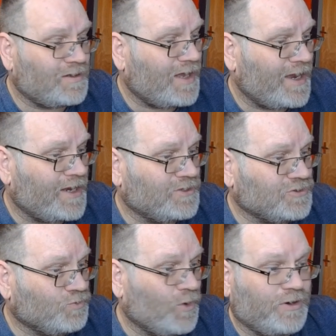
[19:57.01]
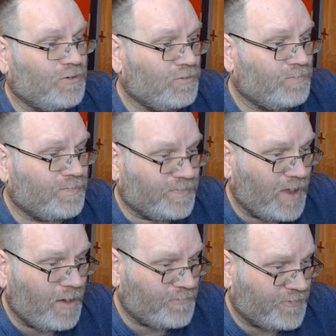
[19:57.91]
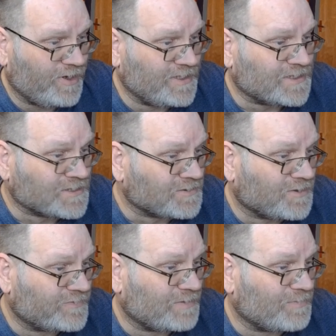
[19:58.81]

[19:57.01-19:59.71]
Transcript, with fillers: and you won a, a prize of some